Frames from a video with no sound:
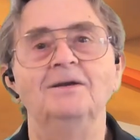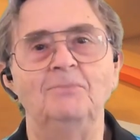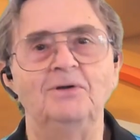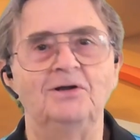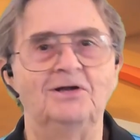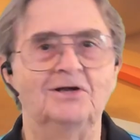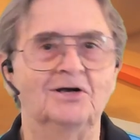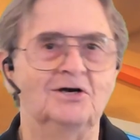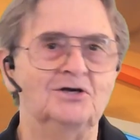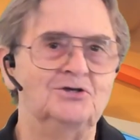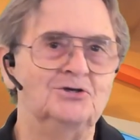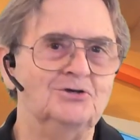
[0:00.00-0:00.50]

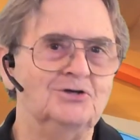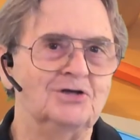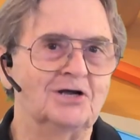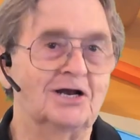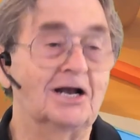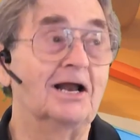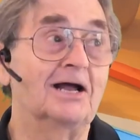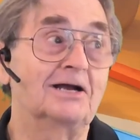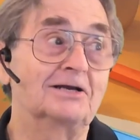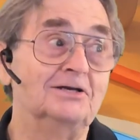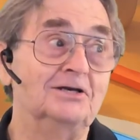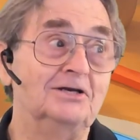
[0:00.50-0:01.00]
because you
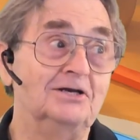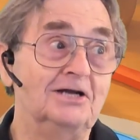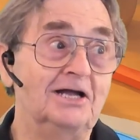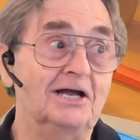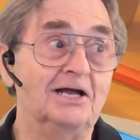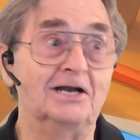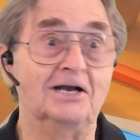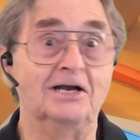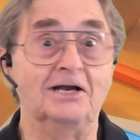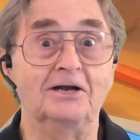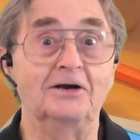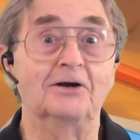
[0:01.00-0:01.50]
neglected to
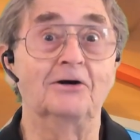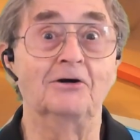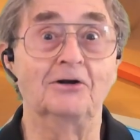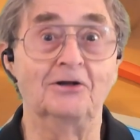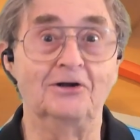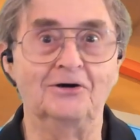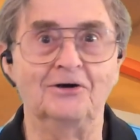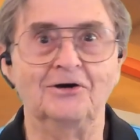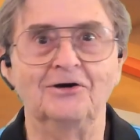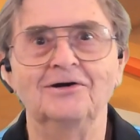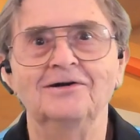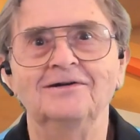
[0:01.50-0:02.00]
get it
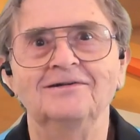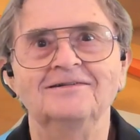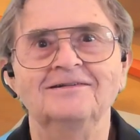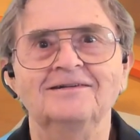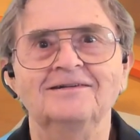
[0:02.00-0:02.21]
earlier.